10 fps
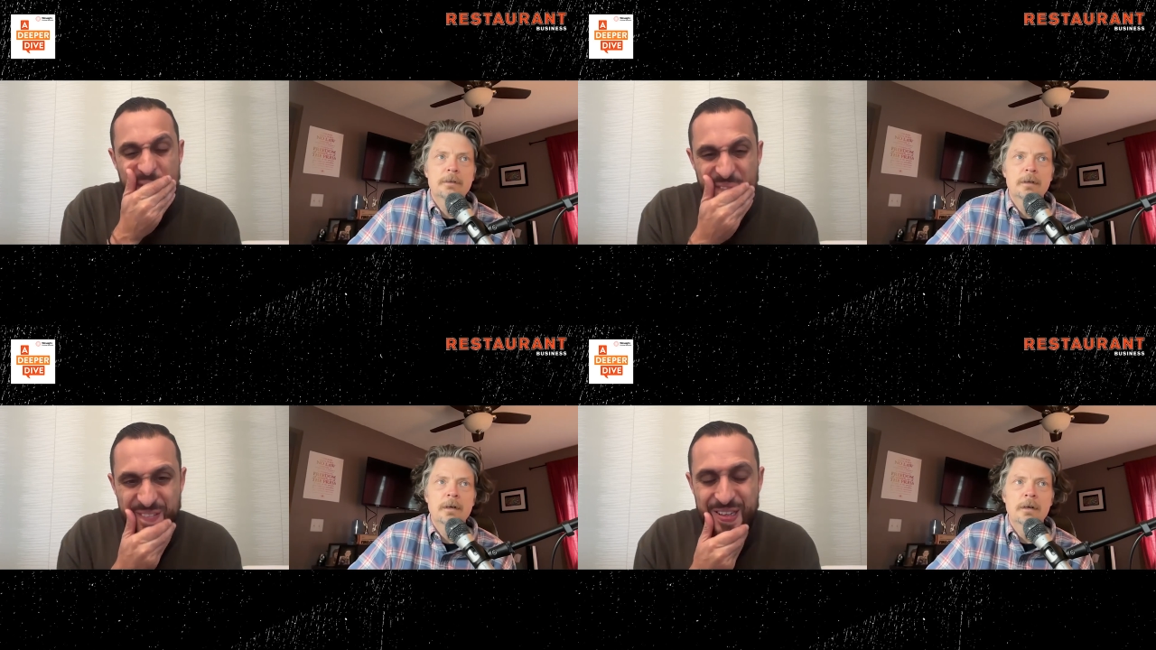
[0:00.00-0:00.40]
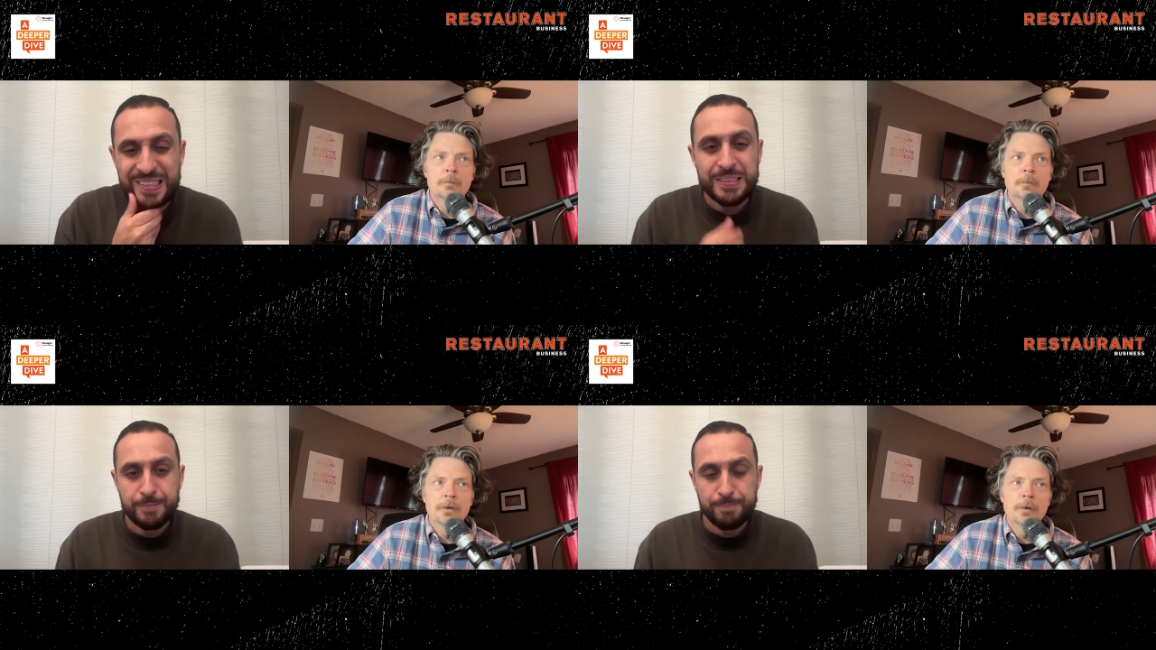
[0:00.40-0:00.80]

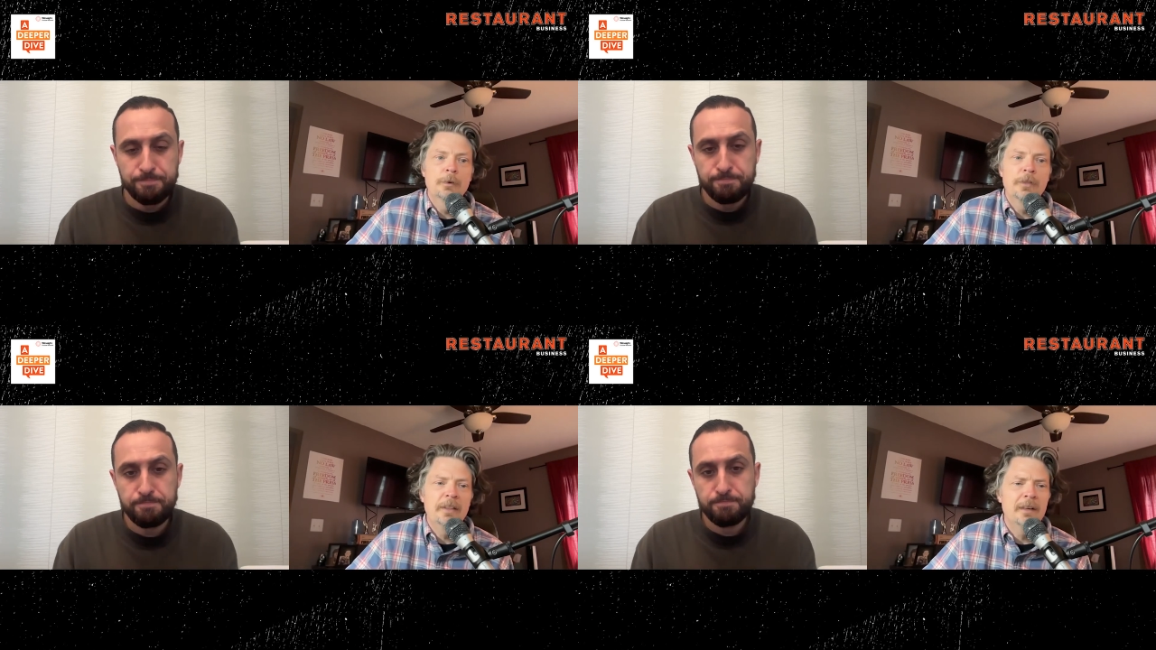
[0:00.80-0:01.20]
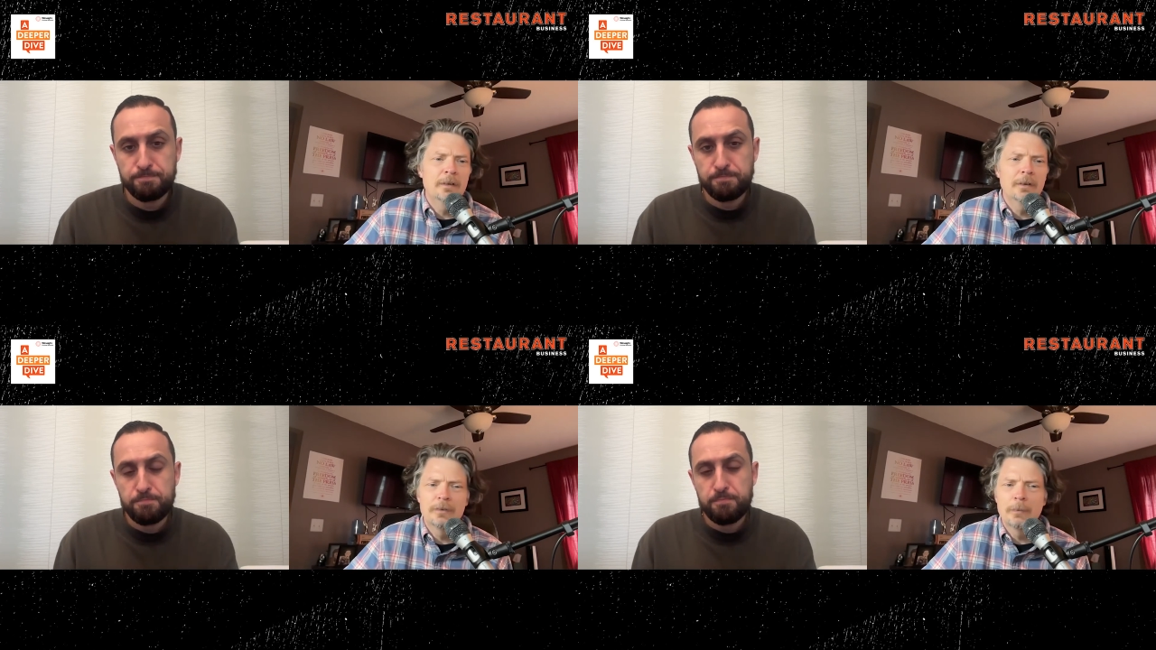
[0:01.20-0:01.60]
Speaker 1: um, you know, with, I think
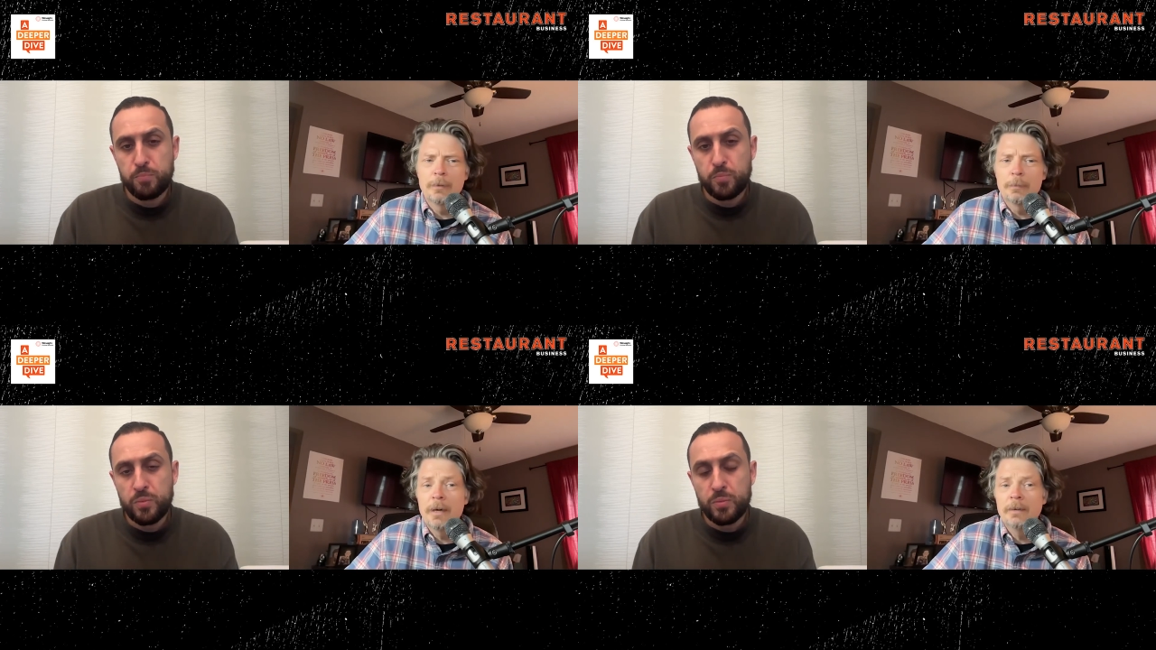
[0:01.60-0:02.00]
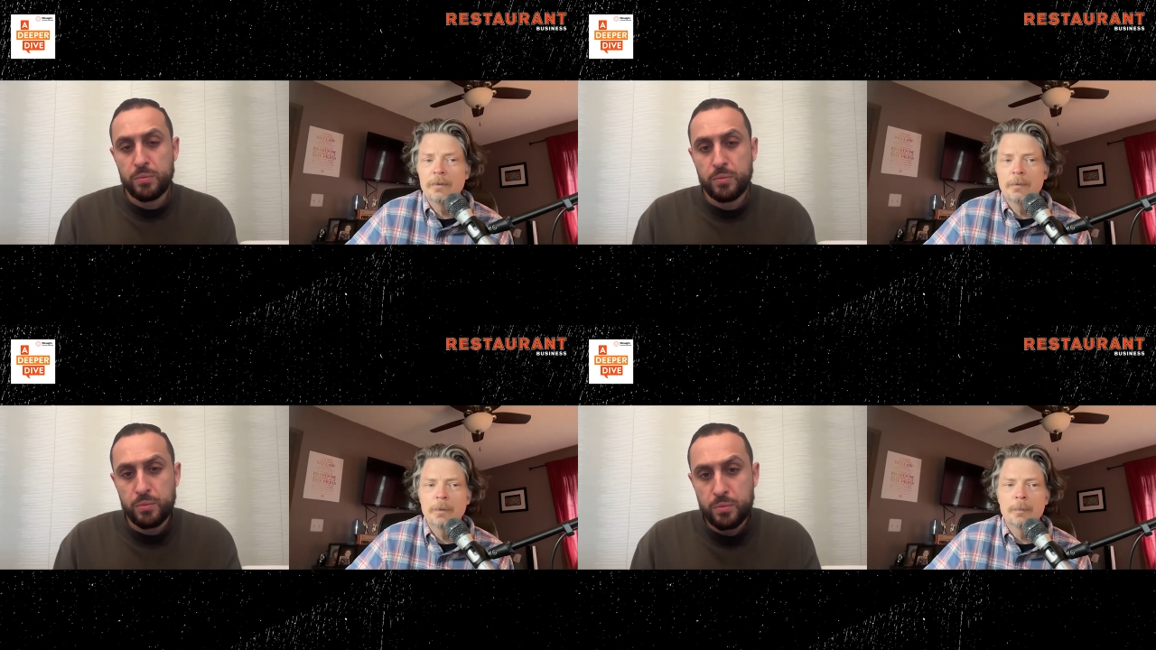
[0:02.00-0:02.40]
some of the
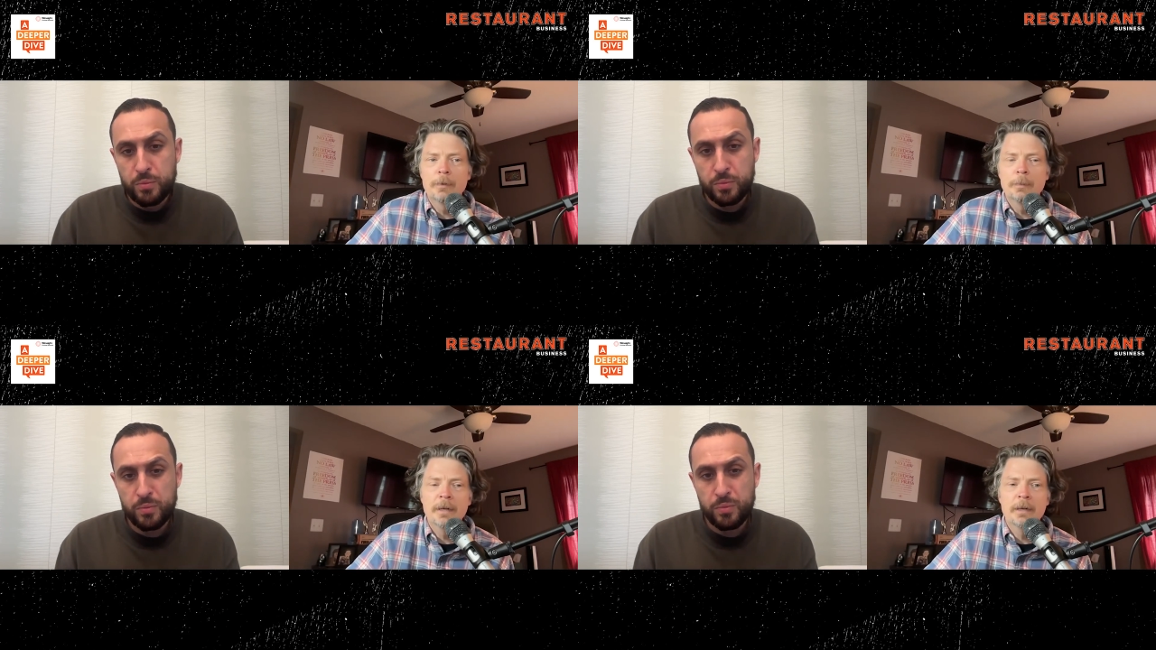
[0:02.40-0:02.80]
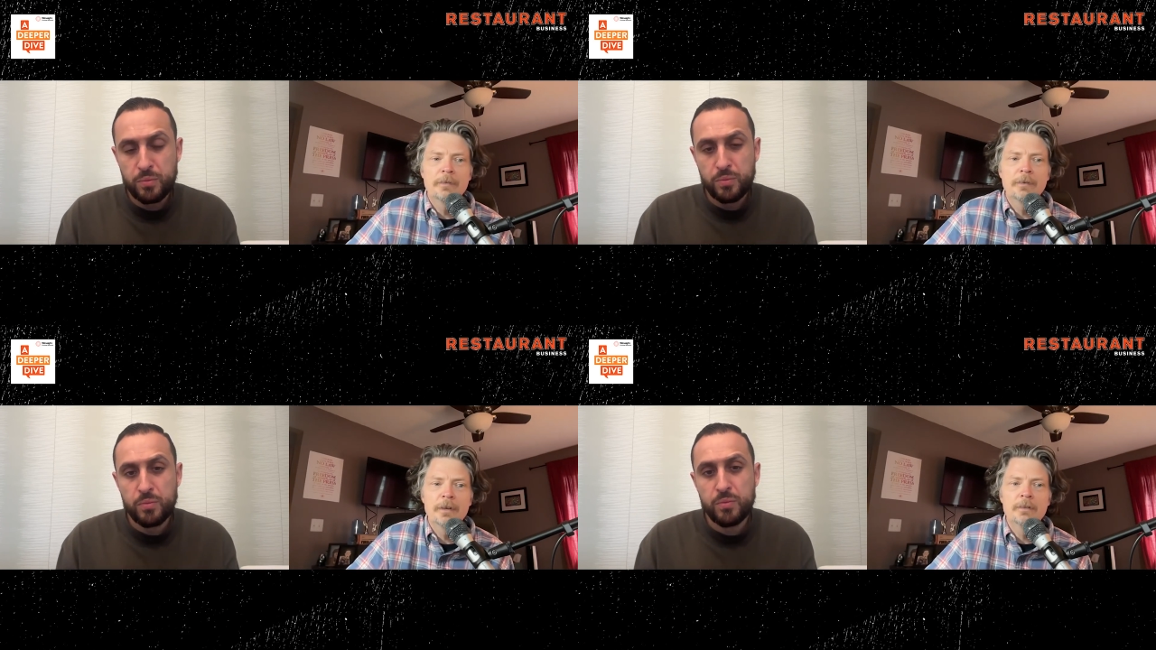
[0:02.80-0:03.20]
prices that people are paying
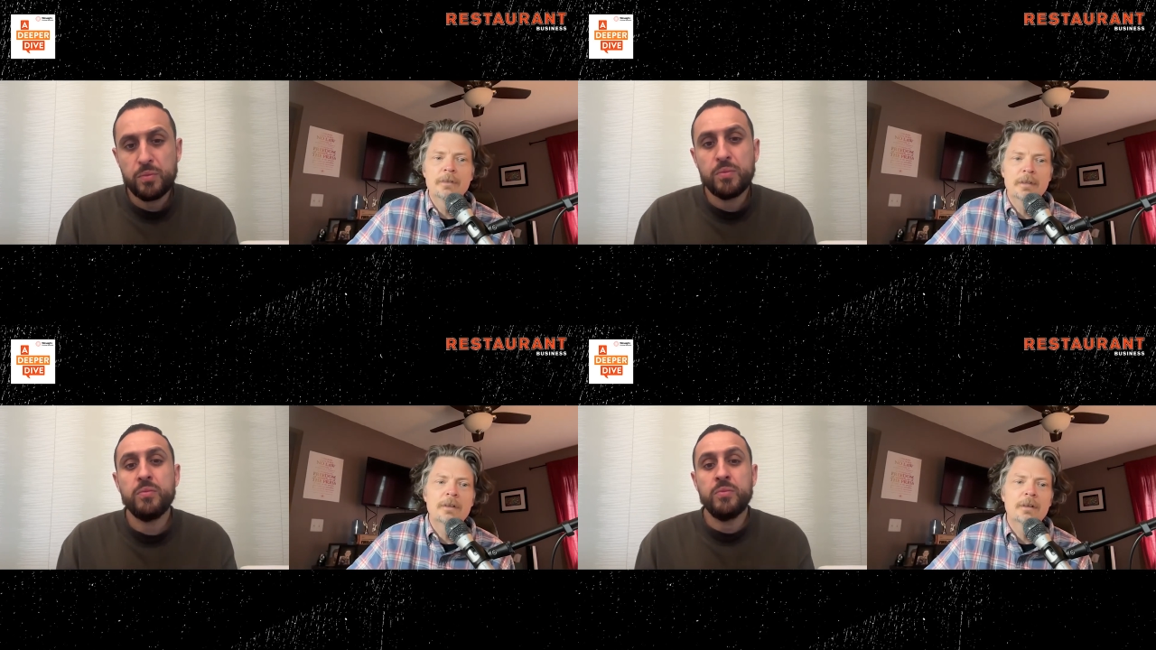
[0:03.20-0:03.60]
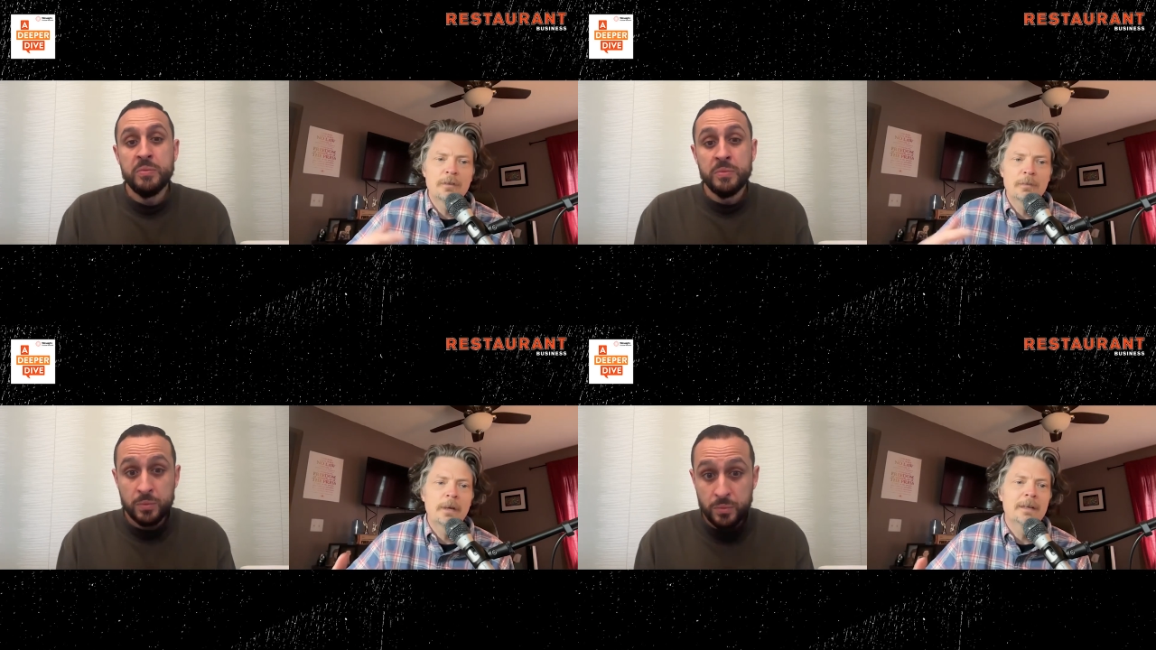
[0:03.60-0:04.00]
for things that they're
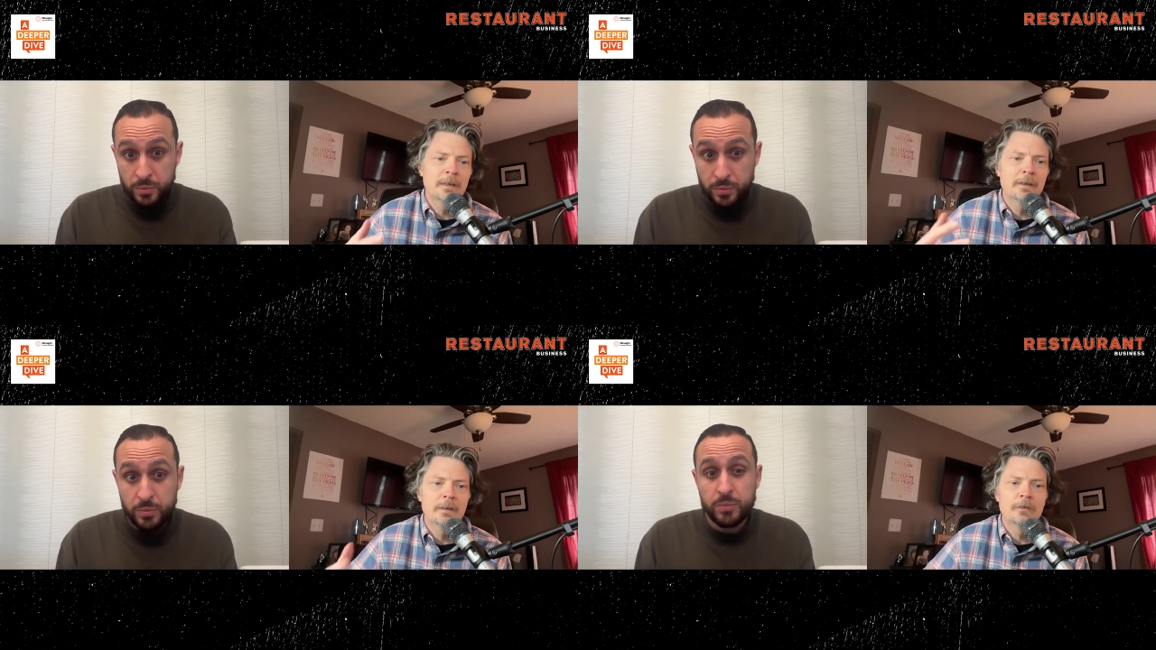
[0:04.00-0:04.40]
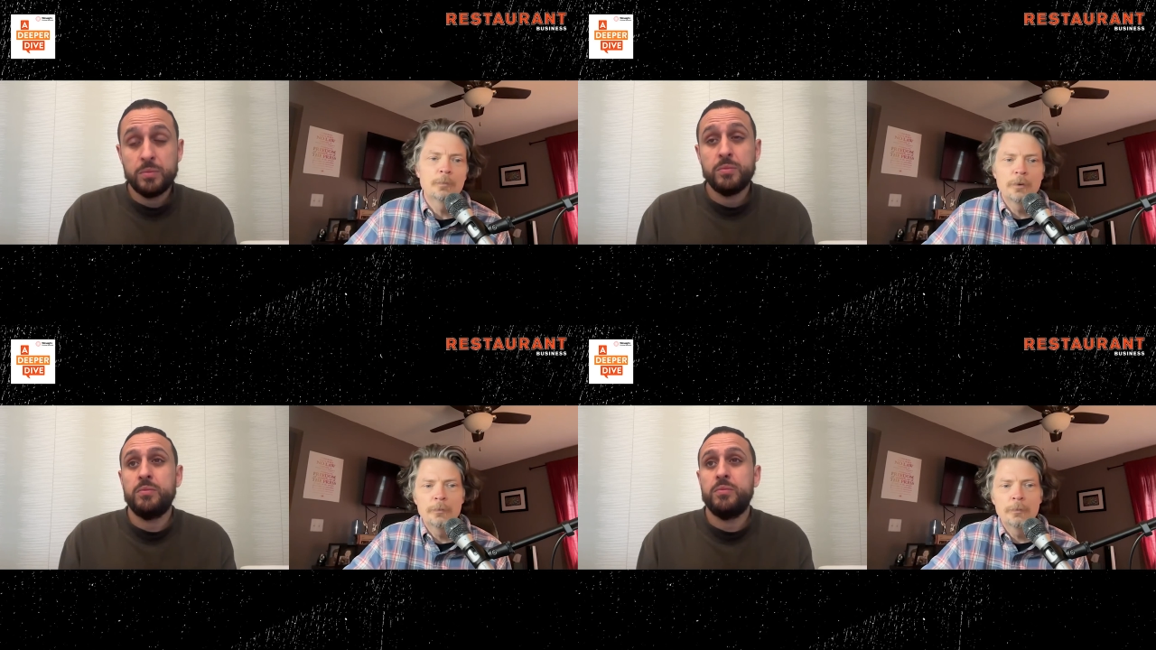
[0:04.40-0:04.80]
expecting things
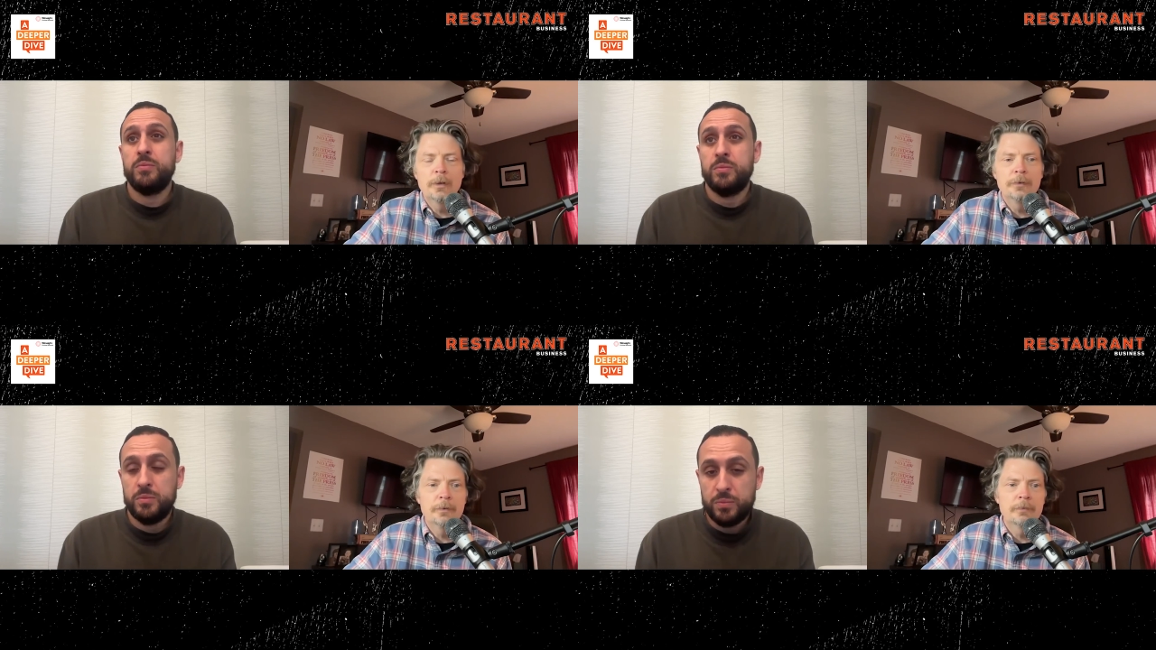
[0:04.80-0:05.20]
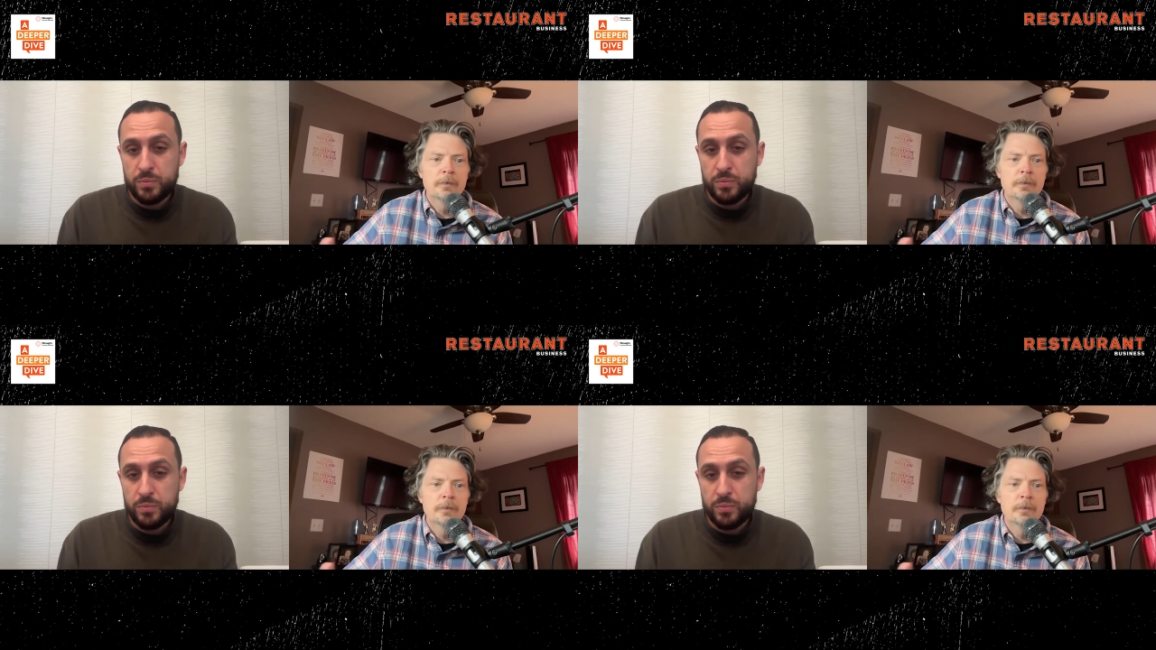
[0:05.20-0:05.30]
with relative,